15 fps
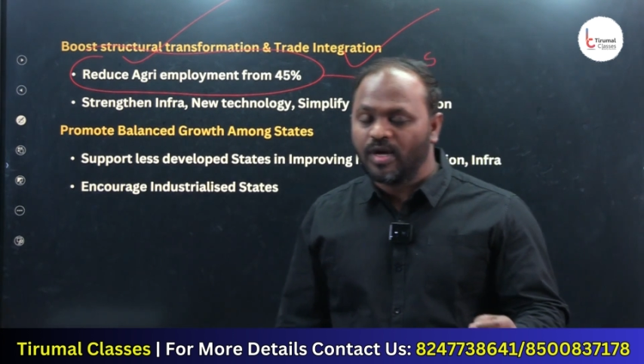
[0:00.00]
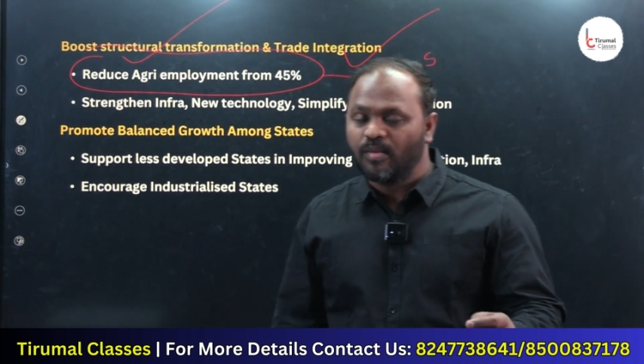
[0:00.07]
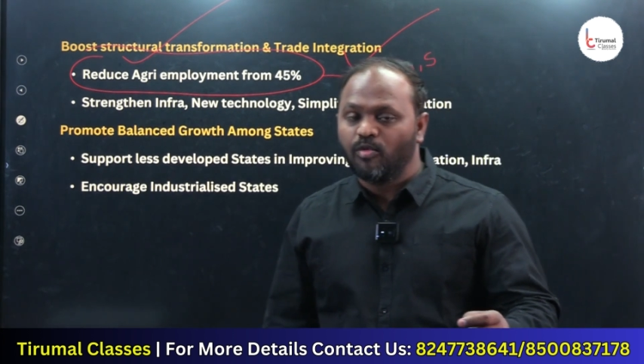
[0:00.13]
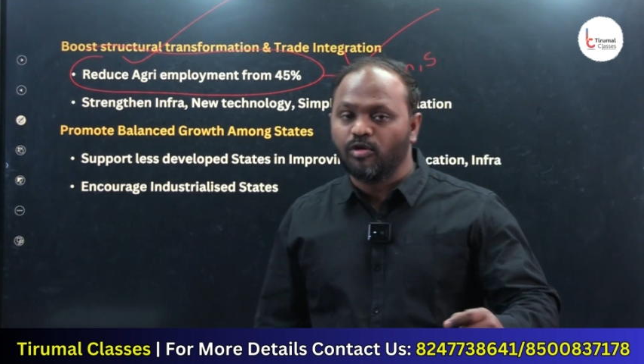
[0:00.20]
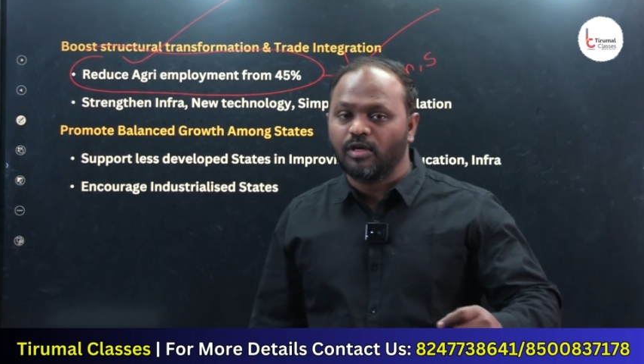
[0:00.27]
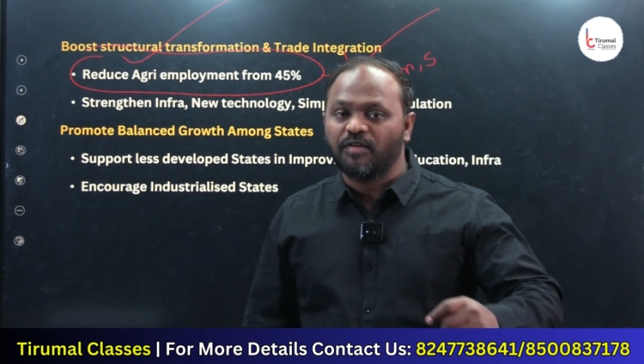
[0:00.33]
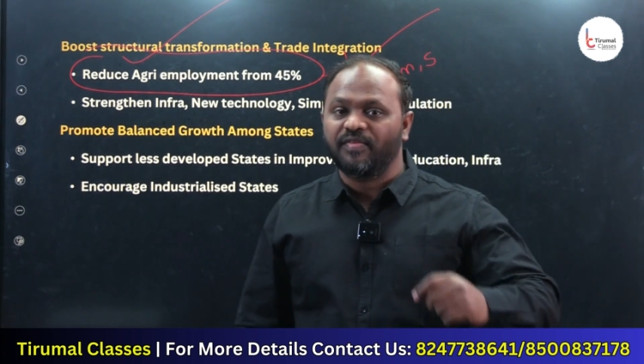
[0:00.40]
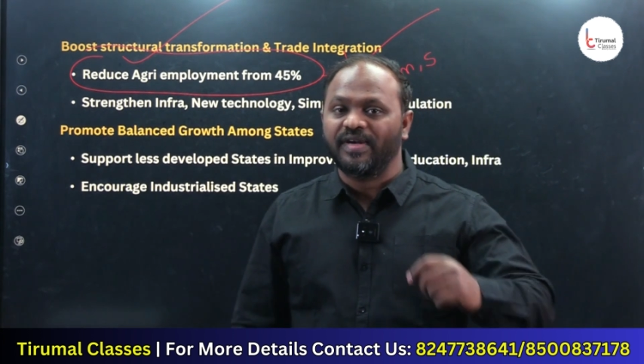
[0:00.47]

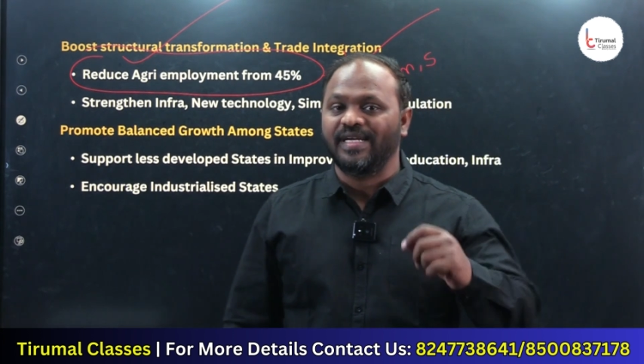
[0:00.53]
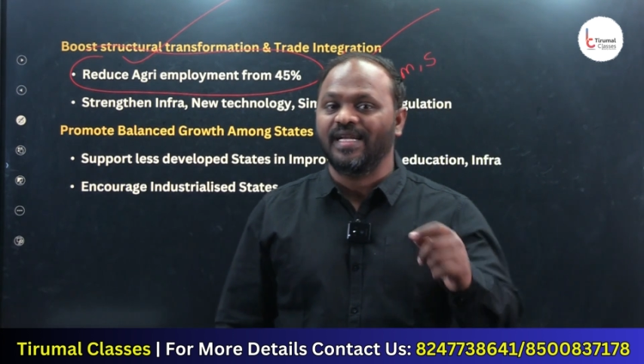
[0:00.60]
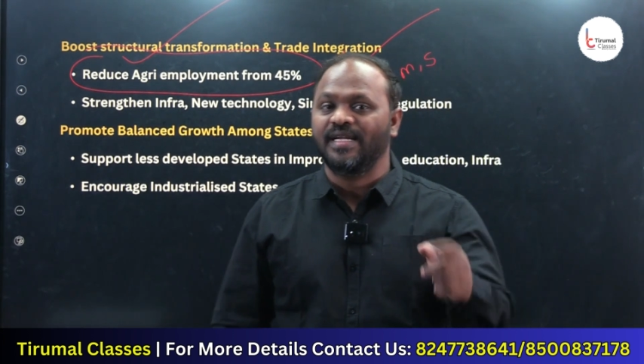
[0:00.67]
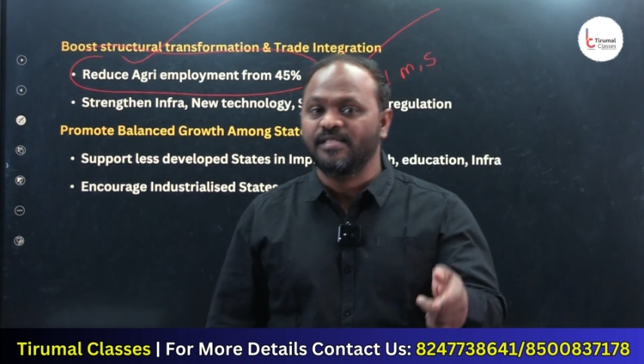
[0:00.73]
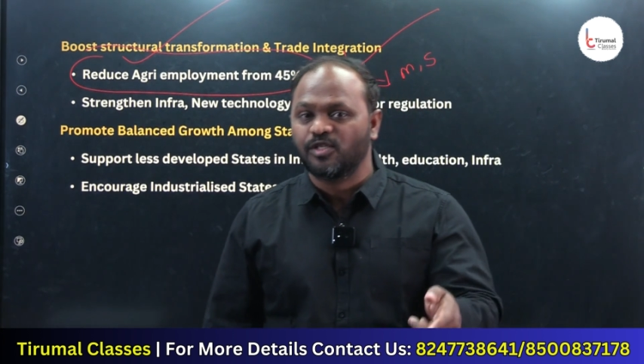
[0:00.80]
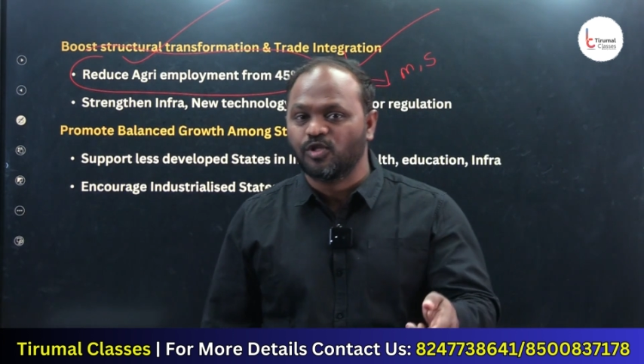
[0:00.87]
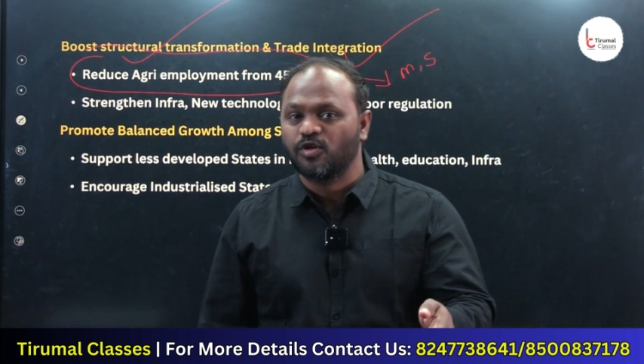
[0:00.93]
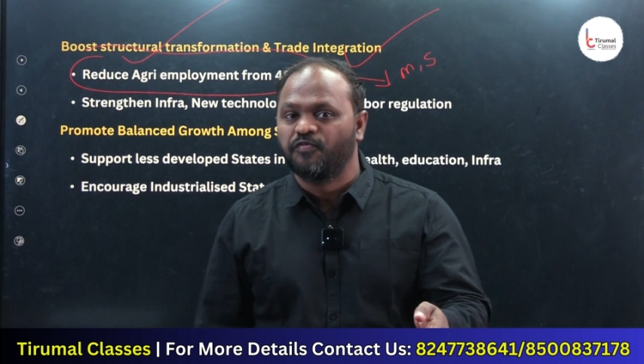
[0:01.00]
amount of
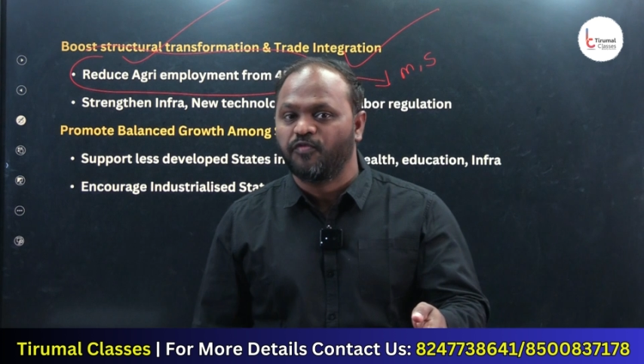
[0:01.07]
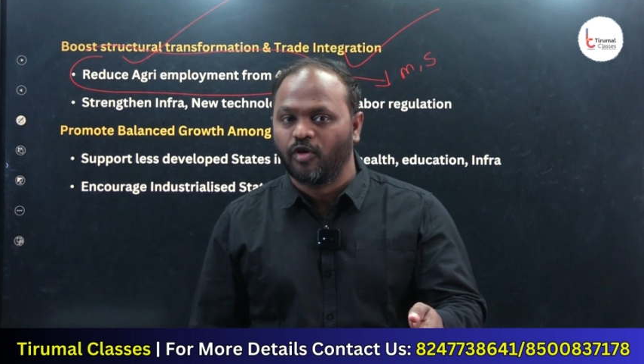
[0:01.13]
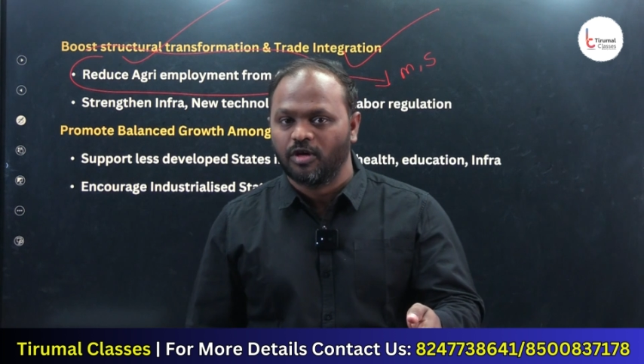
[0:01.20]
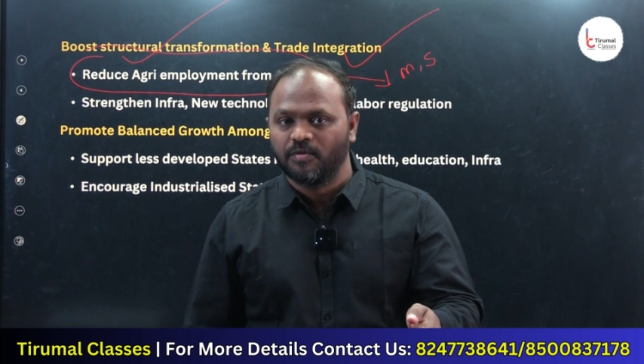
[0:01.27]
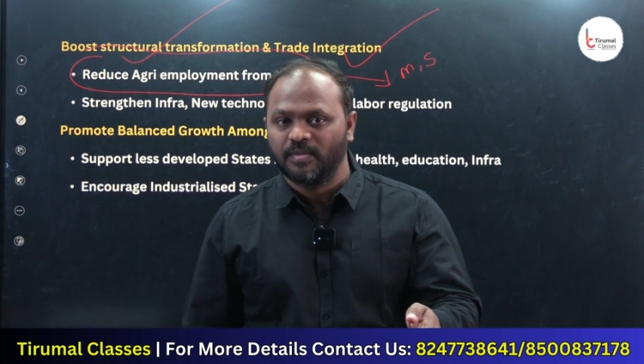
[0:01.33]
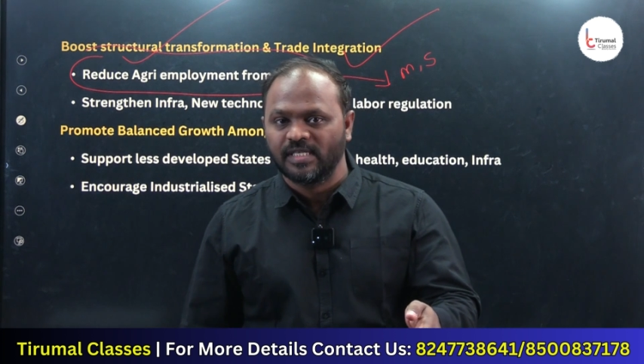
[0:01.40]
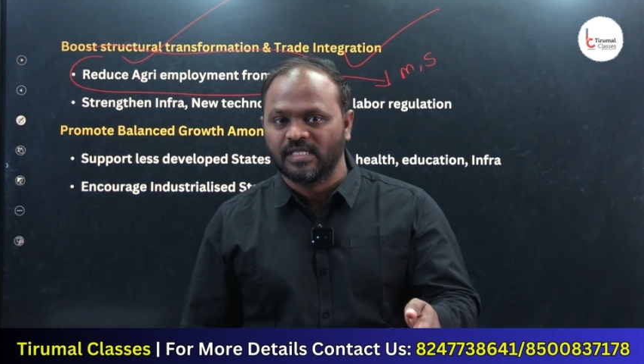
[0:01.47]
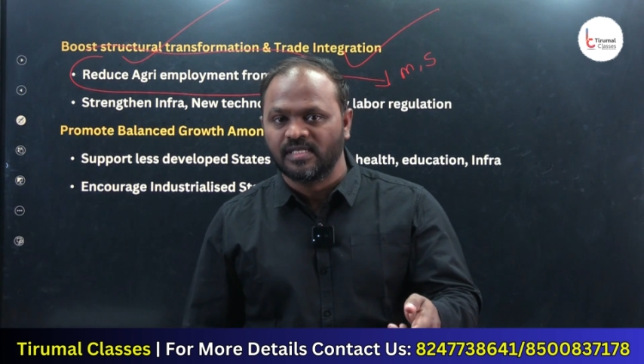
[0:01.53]
returns to
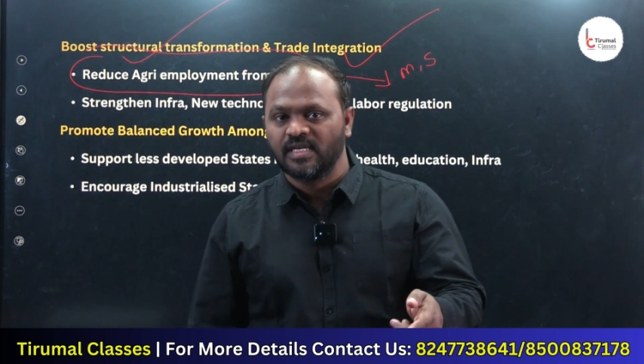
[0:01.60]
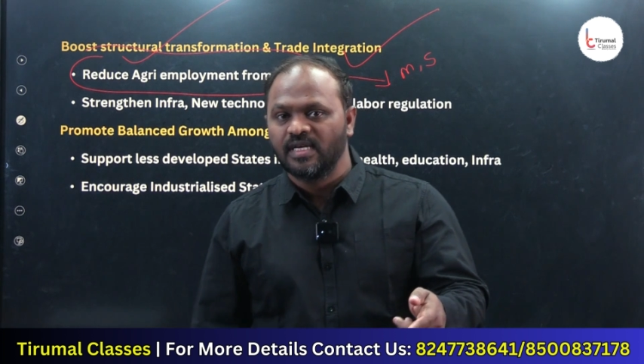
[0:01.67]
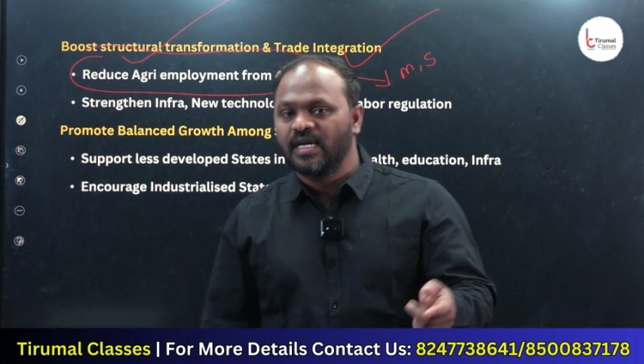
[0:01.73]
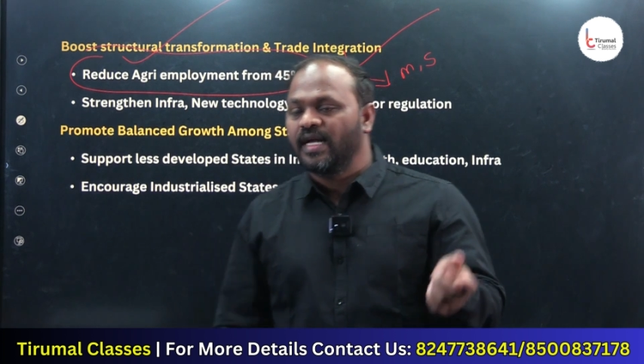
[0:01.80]
farmers.